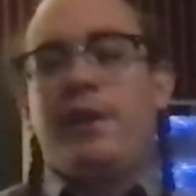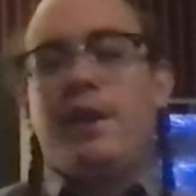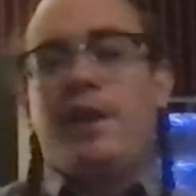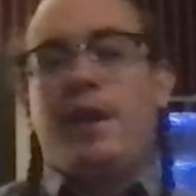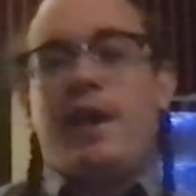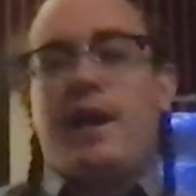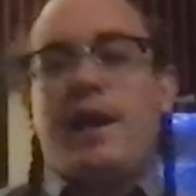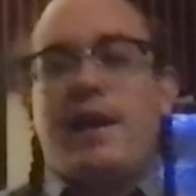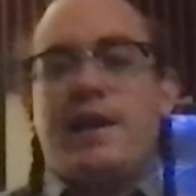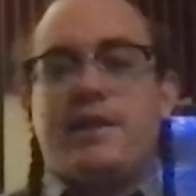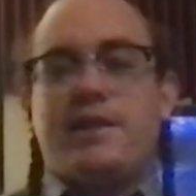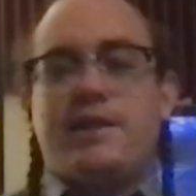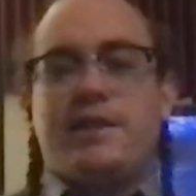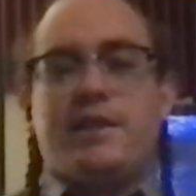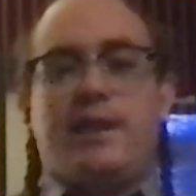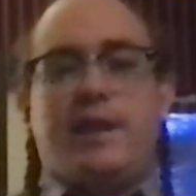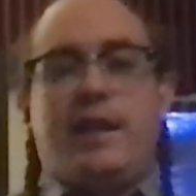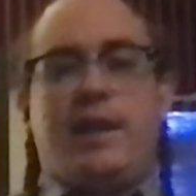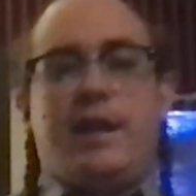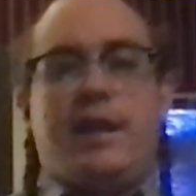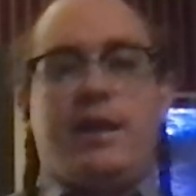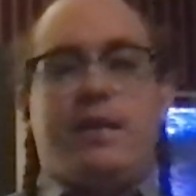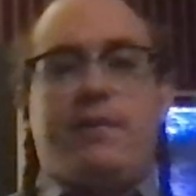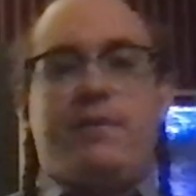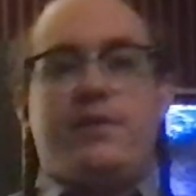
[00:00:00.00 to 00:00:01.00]
has to
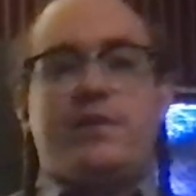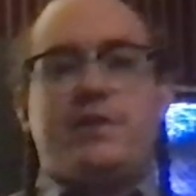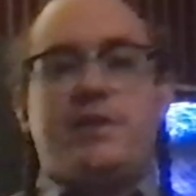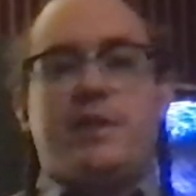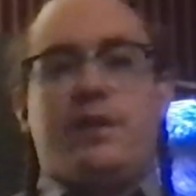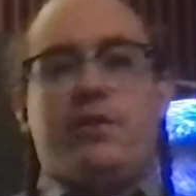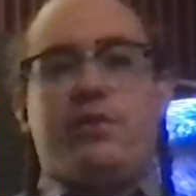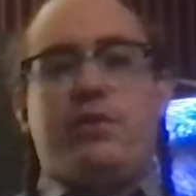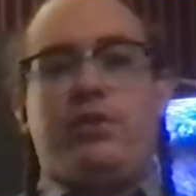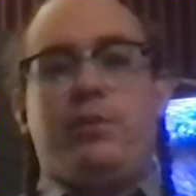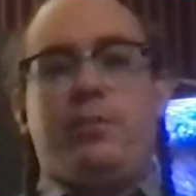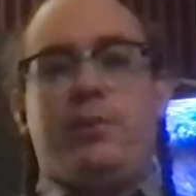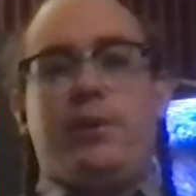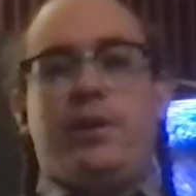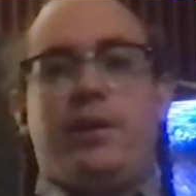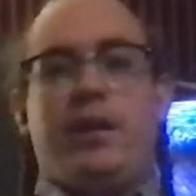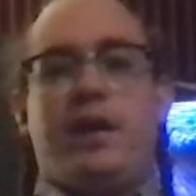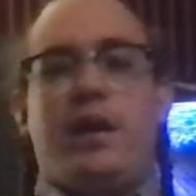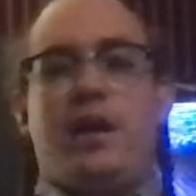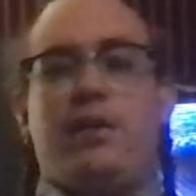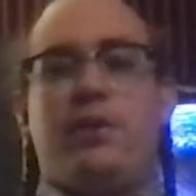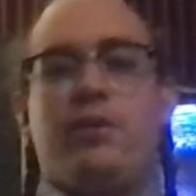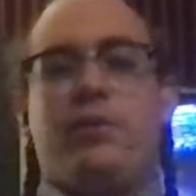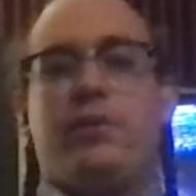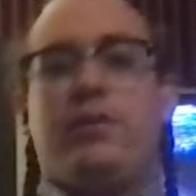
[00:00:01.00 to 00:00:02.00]
have a section about
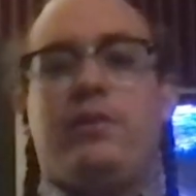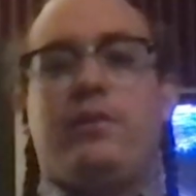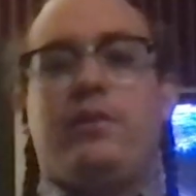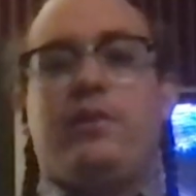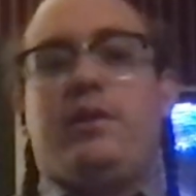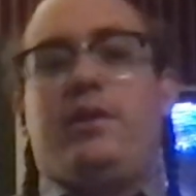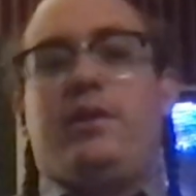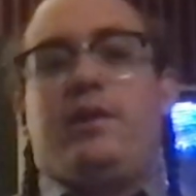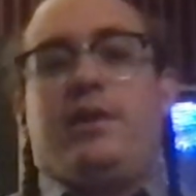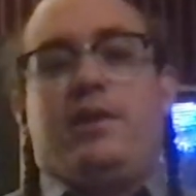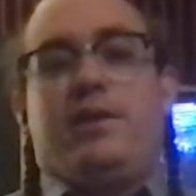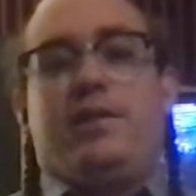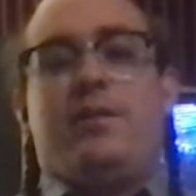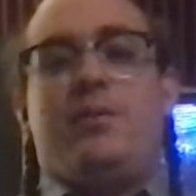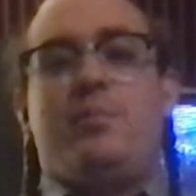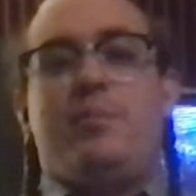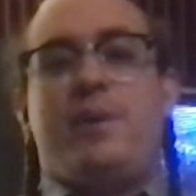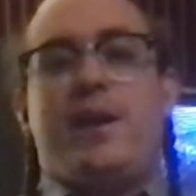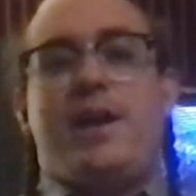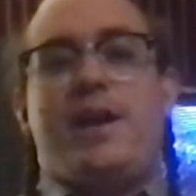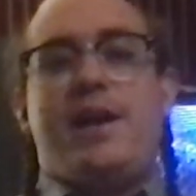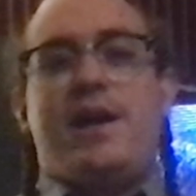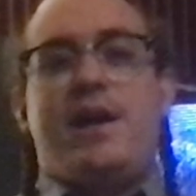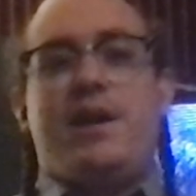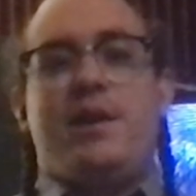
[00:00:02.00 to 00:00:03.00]
how they're going to
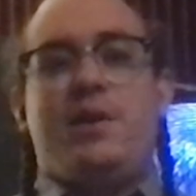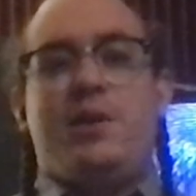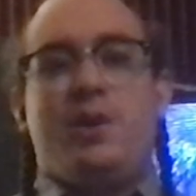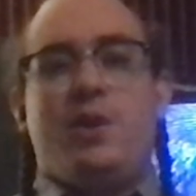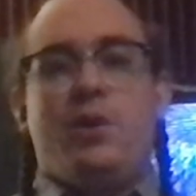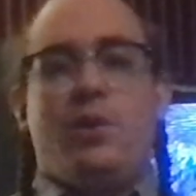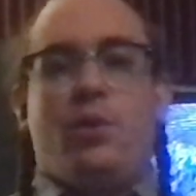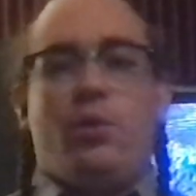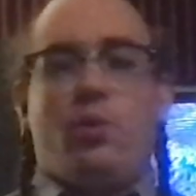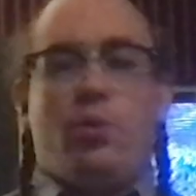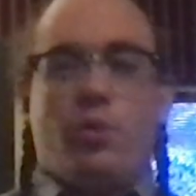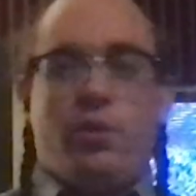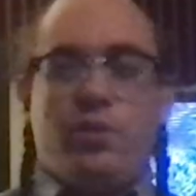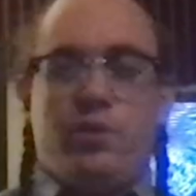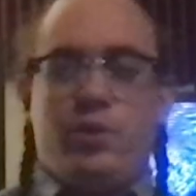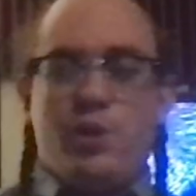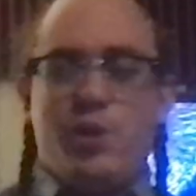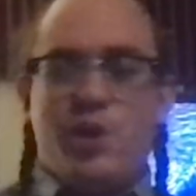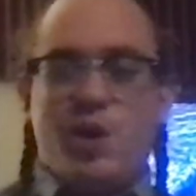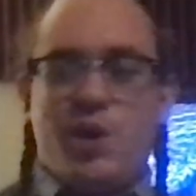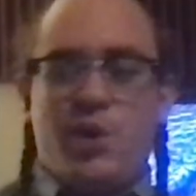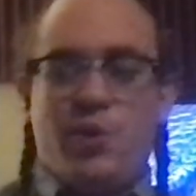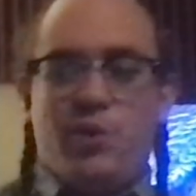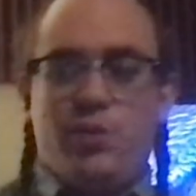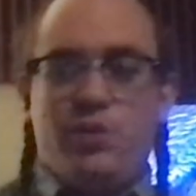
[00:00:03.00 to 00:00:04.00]
combat or,
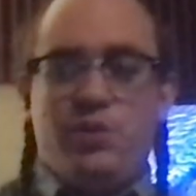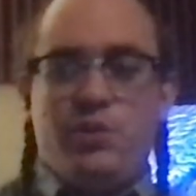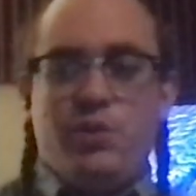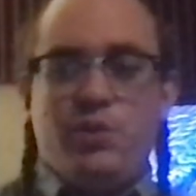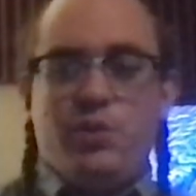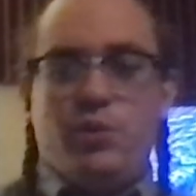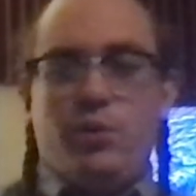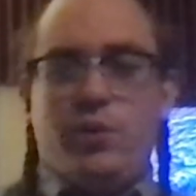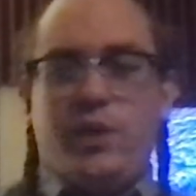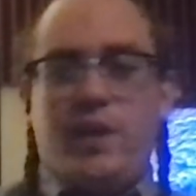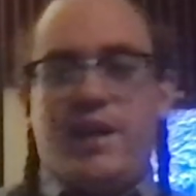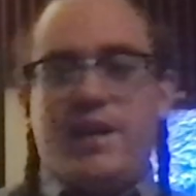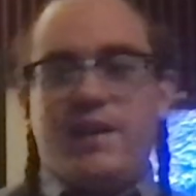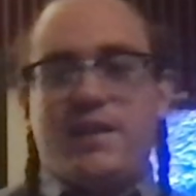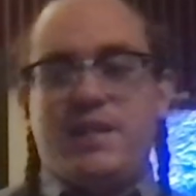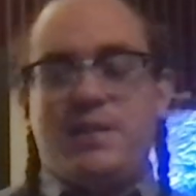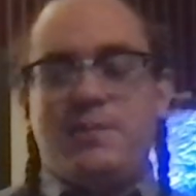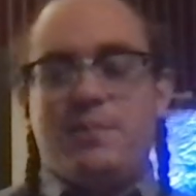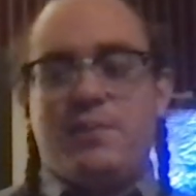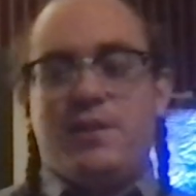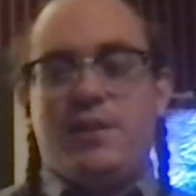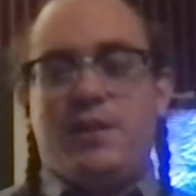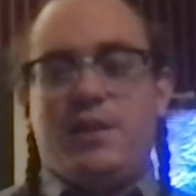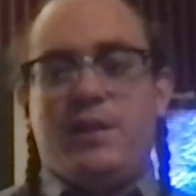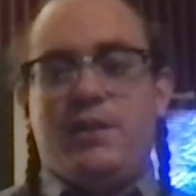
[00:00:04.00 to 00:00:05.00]
do
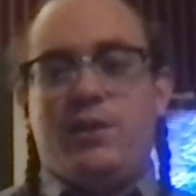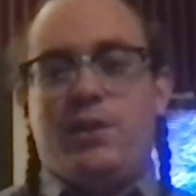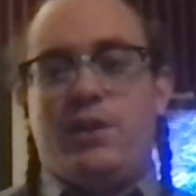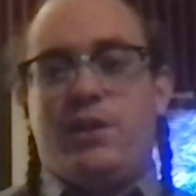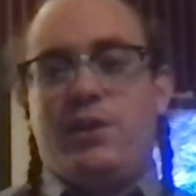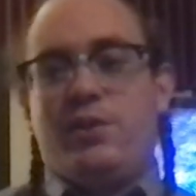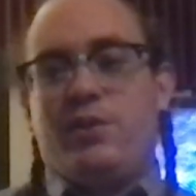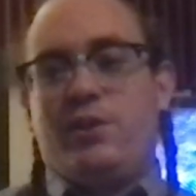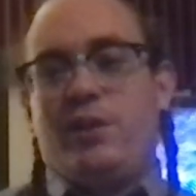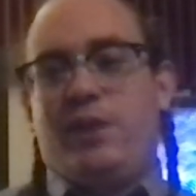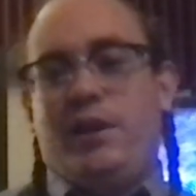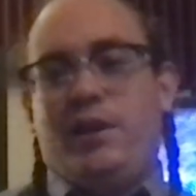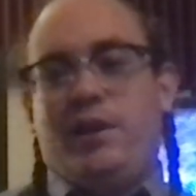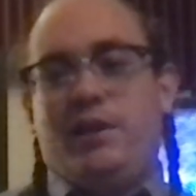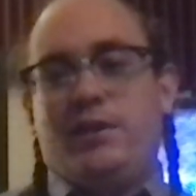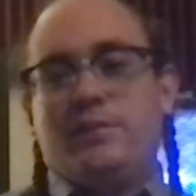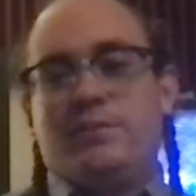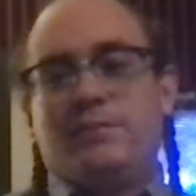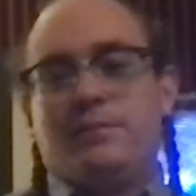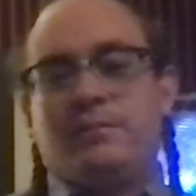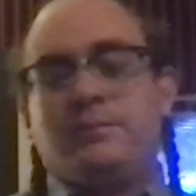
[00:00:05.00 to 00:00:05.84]
anti-money laundering.